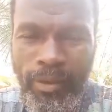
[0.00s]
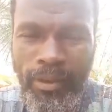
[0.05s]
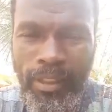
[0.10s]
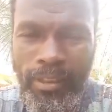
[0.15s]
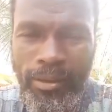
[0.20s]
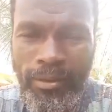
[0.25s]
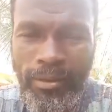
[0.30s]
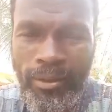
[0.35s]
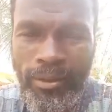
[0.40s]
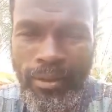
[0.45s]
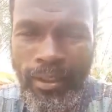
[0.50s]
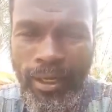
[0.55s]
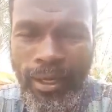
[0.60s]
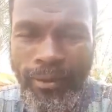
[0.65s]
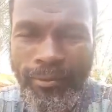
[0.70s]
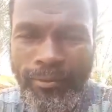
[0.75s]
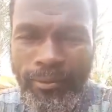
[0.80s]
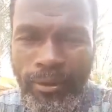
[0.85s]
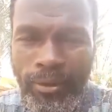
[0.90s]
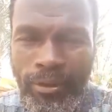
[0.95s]
does not
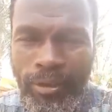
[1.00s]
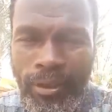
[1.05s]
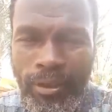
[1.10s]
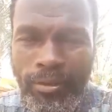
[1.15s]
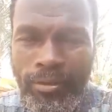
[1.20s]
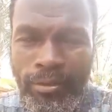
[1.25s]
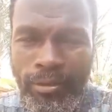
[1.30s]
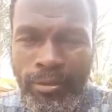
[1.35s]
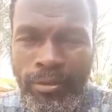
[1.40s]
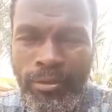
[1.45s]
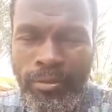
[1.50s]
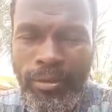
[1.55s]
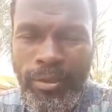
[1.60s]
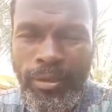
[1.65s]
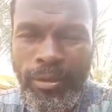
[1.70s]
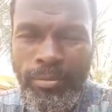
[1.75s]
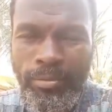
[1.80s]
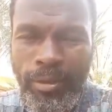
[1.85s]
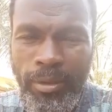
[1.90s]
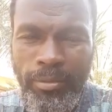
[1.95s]
have only to do
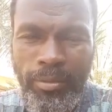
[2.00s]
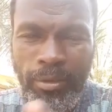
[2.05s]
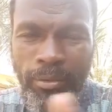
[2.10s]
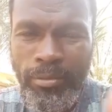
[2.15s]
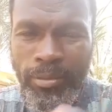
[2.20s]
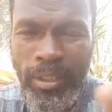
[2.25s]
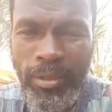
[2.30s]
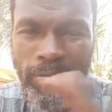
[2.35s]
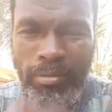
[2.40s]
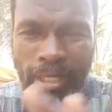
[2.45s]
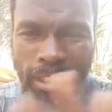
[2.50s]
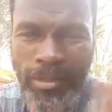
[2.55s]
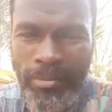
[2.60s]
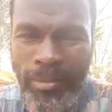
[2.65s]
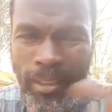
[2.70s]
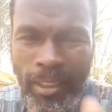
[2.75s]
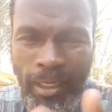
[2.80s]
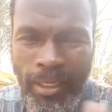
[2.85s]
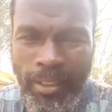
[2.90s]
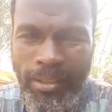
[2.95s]
with people being
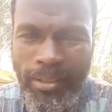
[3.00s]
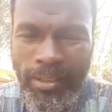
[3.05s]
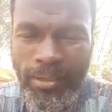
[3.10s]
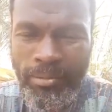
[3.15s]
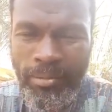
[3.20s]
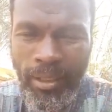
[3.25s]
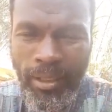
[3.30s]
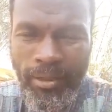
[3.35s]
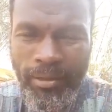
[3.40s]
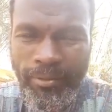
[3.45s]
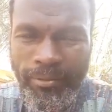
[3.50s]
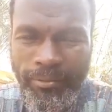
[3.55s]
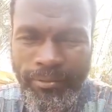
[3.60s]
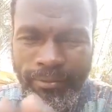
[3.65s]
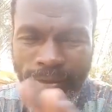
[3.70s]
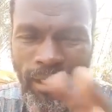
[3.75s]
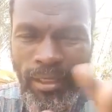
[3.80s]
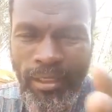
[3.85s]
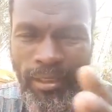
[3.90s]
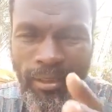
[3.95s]
mesmerized by
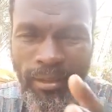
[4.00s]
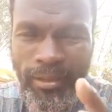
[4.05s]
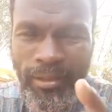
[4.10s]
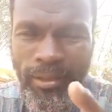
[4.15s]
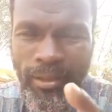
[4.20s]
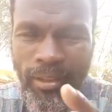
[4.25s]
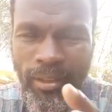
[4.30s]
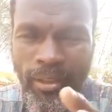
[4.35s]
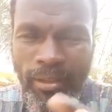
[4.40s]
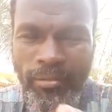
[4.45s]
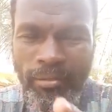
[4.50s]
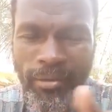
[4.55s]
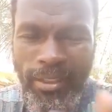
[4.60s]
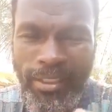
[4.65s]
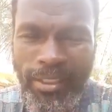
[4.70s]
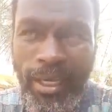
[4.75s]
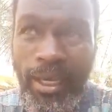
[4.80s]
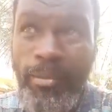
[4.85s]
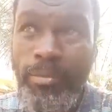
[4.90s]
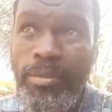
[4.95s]
funny
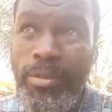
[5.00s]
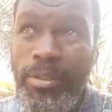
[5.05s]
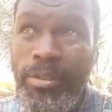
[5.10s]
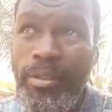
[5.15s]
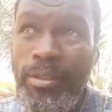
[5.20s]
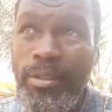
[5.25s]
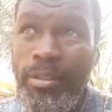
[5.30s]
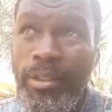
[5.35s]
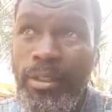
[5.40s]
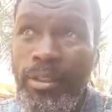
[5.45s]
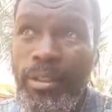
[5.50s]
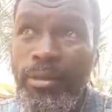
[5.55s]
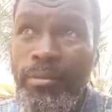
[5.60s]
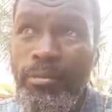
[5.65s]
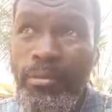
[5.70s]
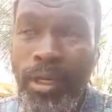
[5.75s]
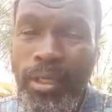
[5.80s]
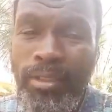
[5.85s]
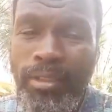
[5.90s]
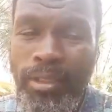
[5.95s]
mishaps,
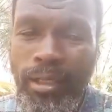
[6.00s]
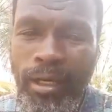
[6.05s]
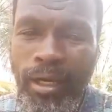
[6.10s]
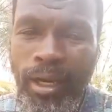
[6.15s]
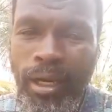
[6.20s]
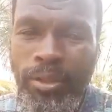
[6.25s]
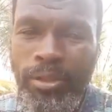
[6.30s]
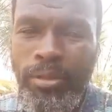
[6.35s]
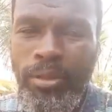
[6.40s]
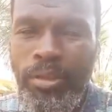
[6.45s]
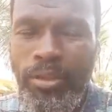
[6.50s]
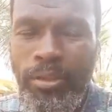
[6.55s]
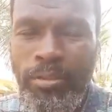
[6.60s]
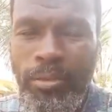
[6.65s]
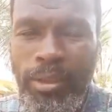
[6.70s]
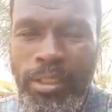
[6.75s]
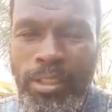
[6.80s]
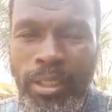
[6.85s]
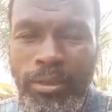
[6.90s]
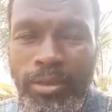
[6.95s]
but actually you
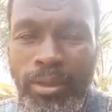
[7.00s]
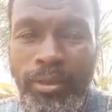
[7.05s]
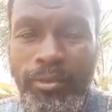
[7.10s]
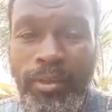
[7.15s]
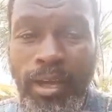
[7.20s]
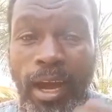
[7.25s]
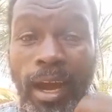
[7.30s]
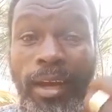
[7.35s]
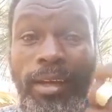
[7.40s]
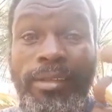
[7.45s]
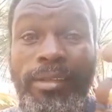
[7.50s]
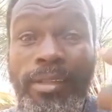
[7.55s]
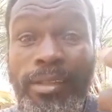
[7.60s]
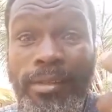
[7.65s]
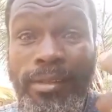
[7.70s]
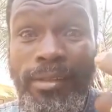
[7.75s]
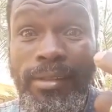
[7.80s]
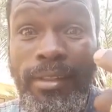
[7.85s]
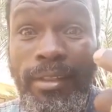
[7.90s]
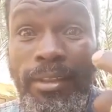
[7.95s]
must actually have
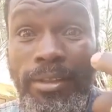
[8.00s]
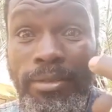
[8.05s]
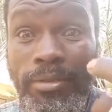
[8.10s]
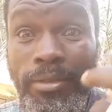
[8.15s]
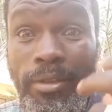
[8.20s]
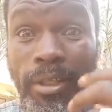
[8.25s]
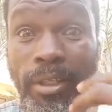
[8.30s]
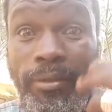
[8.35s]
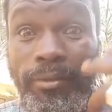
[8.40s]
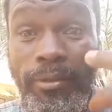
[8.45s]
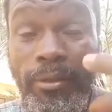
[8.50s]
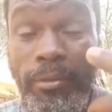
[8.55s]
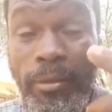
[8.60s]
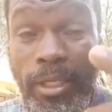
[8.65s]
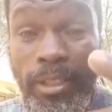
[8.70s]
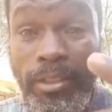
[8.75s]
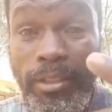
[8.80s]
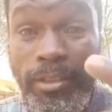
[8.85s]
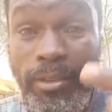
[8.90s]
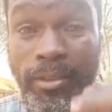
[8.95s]
access into
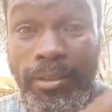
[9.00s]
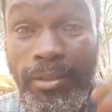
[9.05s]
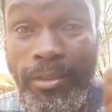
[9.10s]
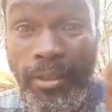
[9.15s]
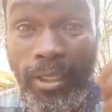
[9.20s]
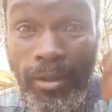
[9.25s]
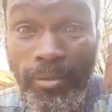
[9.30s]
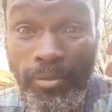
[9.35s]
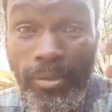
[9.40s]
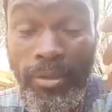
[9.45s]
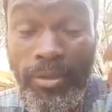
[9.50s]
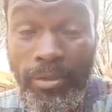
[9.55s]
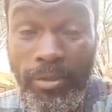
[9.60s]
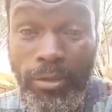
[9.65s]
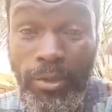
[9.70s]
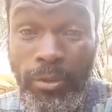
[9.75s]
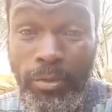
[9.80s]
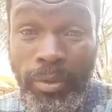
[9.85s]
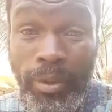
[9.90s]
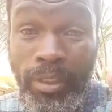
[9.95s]
information, tap
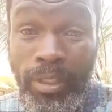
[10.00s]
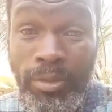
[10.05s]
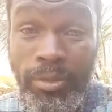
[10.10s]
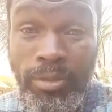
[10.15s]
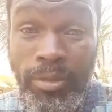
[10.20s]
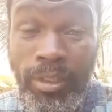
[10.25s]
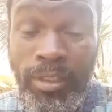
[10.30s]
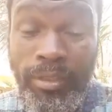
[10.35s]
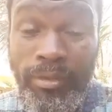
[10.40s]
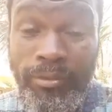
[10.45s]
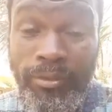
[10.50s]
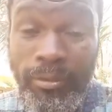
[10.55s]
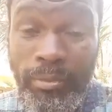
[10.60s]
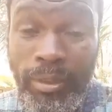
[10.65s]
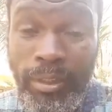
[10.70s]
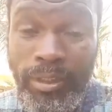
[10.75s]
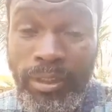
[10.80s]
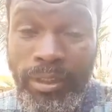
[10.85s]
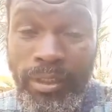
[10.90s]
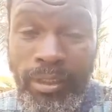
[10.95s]
into supernatural
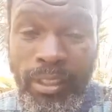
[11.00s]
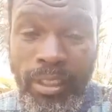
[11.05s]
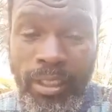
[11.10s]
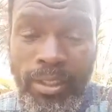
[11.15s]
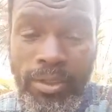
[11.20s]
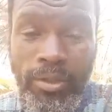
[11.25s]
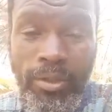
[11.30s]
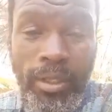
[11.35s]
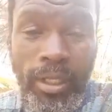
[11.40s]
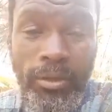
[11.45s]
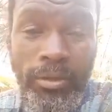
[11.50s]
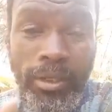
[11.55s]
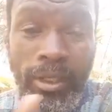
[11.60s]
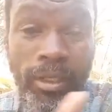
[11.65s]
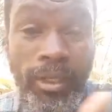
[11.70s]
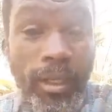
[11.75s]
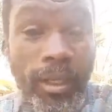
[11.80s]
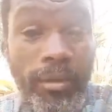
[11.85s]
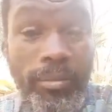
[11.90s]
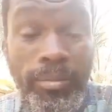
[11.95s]
information so that you
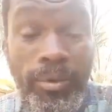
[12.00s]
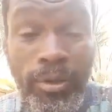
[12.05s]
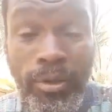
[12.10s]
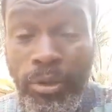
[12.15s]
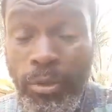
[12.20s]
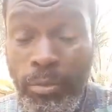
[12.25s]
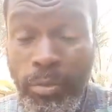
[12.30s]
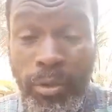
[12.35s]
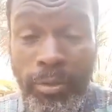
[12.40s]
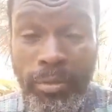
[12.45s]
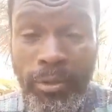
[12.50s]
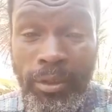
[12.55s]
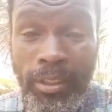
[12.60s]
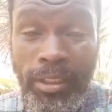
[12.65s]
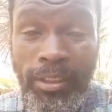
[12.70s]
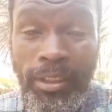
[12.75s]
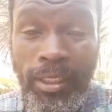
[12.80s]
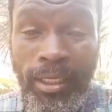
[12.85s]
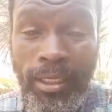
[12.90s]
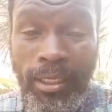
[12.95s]
can help your own people
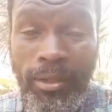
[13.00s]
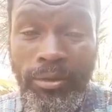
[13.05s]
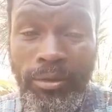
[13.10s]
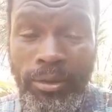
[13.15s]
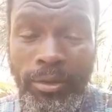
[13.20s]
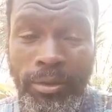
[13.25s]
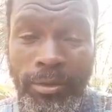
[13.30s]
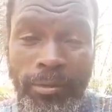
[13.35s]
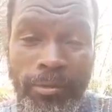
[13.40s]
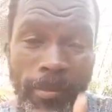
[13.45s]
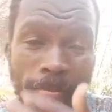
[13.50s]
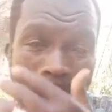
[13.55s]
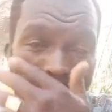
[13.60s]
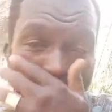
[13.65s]
that are around you.